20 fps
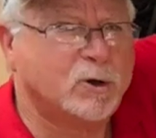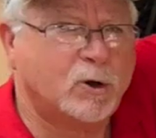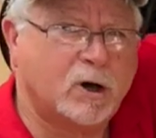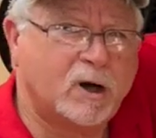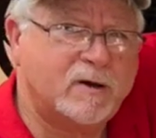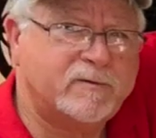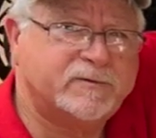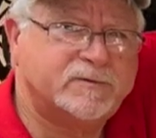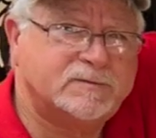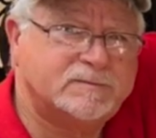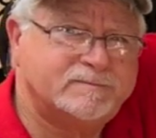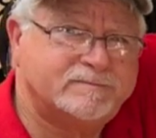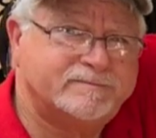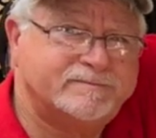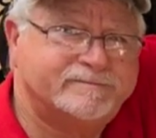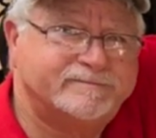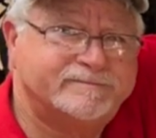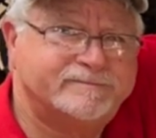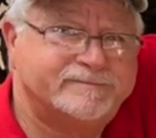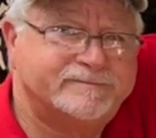off
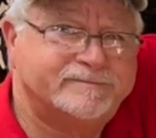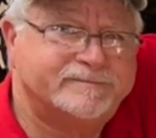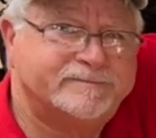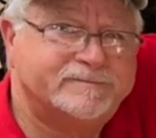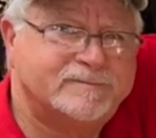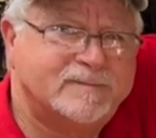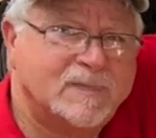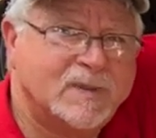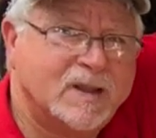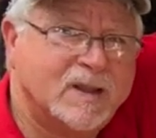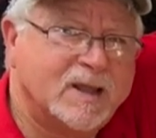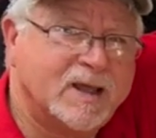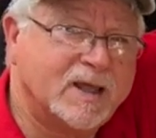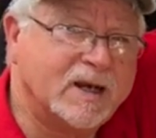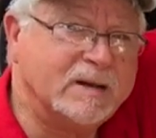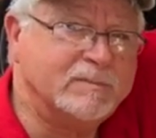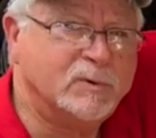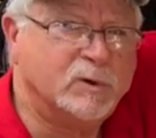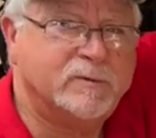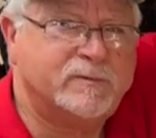and
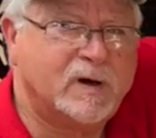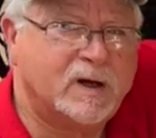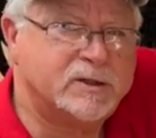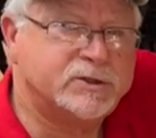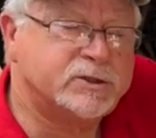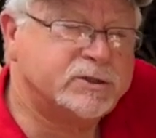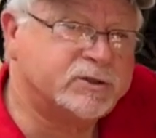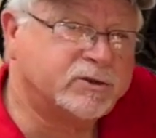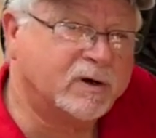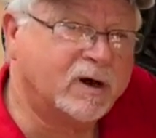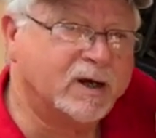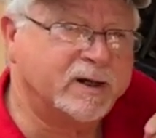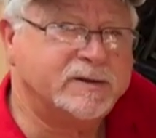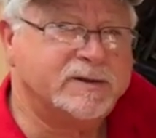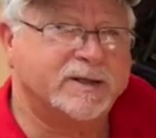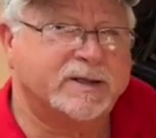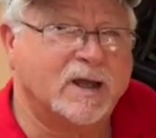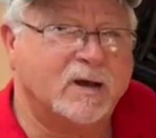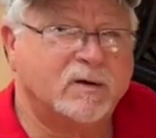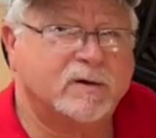I move on to drying
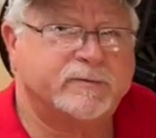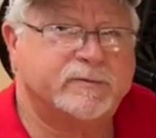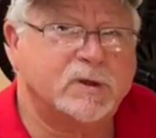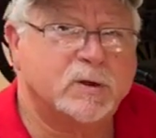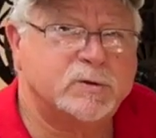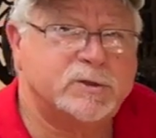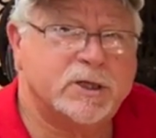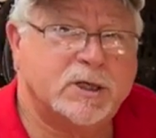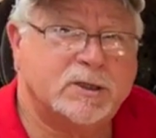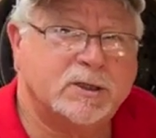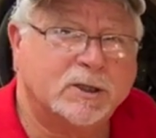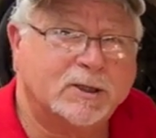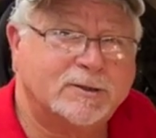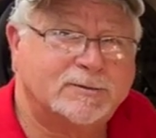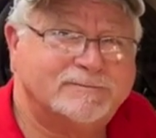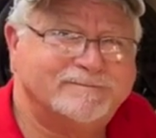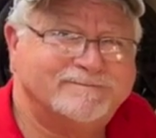the counterflow chiller.